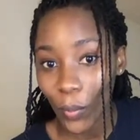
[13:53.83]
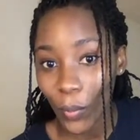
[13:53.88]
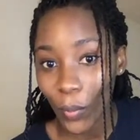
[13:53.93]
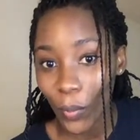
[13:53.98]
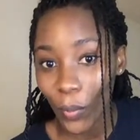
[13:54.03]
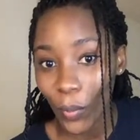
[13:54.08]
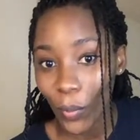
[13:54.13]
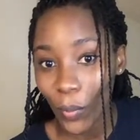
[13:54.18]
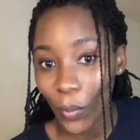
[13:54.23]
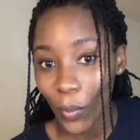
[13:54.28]

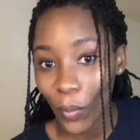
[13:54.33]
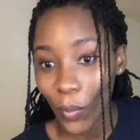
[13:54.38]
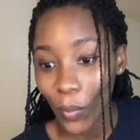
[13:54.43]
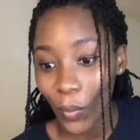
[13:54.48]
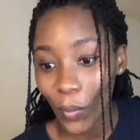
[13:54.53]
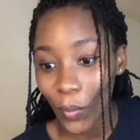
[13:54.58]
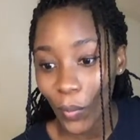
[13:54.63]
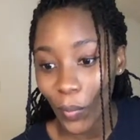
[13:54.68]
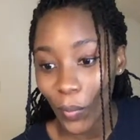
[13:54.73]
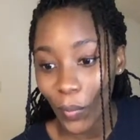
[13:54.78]

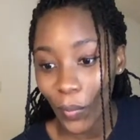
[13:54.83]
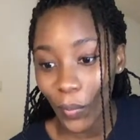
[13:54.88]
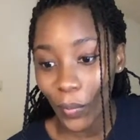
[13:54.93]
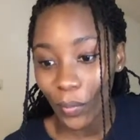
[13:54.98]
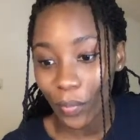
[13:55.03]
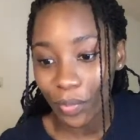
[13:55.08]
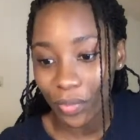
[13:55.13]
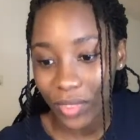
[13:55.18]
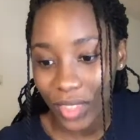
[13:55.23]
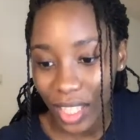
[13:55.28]
Song.
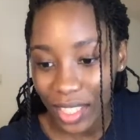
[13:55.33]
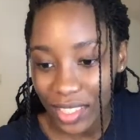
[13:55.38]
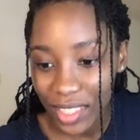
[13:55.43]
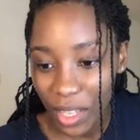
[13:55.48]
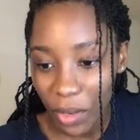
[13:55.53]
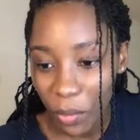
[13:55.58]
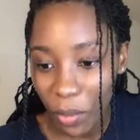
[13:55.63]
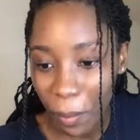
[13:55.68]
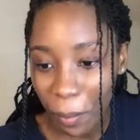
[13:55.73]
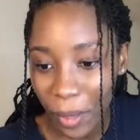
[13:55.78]
That's
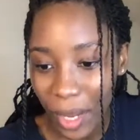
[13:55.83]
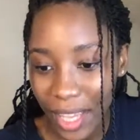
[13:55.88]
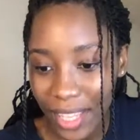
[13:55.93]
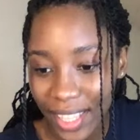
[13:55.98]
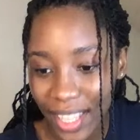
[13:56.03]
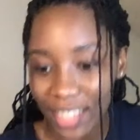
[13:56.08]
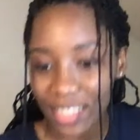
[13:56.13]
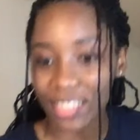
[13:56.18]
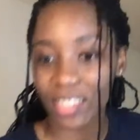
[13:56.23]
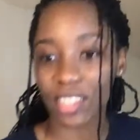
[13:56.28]
it. We're playing
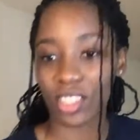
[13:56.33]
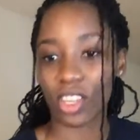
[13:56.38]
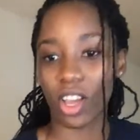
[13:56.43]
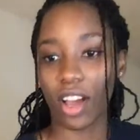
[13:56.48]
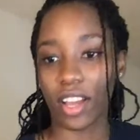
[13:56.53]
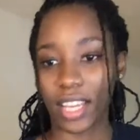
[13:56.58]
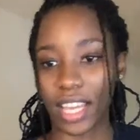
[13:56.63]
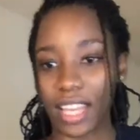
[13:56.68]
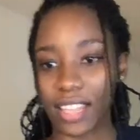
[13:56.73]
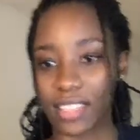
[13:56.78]
Guess the
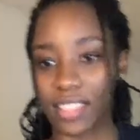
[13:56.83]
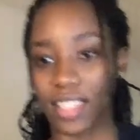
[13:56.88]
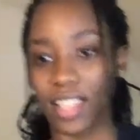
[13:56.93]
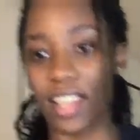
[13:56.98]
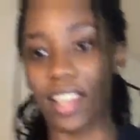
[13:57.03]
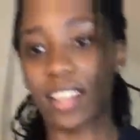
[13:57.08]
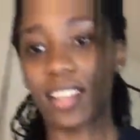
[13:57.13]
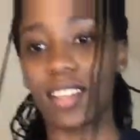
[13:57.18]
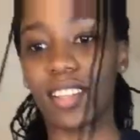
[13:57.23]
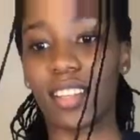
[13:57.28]
Song,
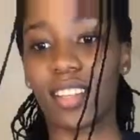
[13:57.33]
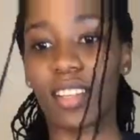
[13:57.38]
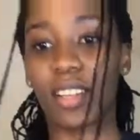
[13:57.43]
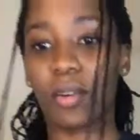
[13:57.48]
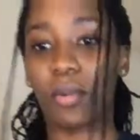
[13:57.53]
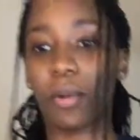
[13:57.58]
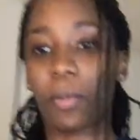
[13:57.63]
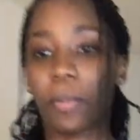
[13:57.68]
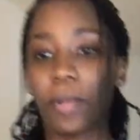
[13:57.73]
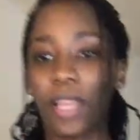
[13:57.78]
Esther.
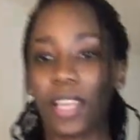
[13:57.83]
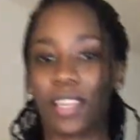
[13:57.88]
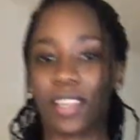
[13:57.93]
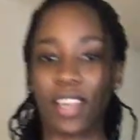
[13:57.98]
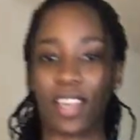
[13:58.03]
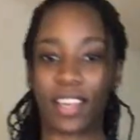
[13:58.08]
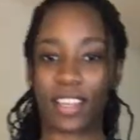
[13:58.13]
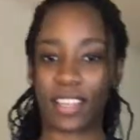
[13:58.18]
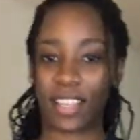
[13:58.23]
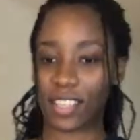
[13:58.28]
We're
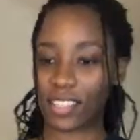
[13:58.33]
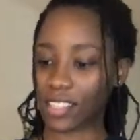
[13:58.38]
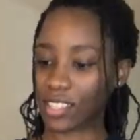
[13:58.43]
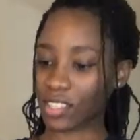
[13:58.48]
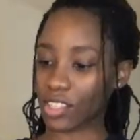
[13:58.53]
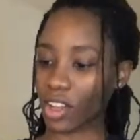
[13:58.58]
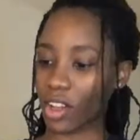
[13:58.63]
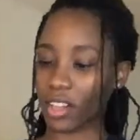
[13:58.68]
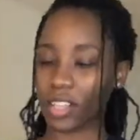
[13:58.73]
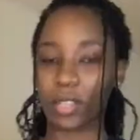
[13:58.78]
playing Guess the
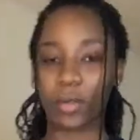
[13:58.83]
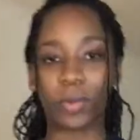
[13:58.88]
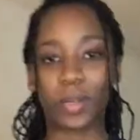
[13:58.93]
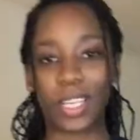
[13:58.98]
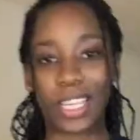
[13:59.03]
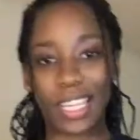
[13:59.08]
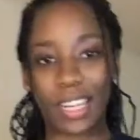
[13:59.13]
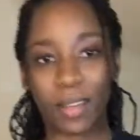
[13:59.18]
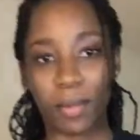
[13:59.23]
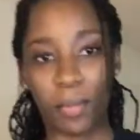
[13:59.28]
Song and
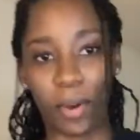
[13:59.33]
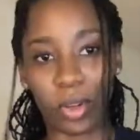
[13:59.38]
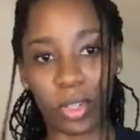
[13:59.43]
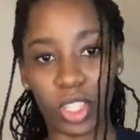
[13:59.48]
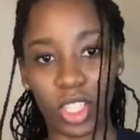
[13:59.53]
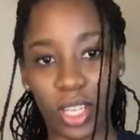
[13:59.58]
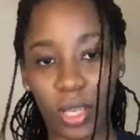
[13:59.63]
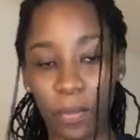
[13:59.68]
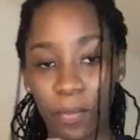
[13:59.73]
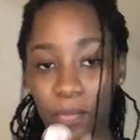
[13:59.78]
we're eating
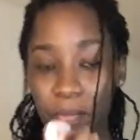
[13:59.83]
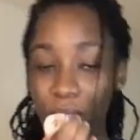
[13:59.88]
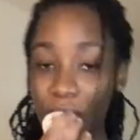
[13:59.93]
mochi.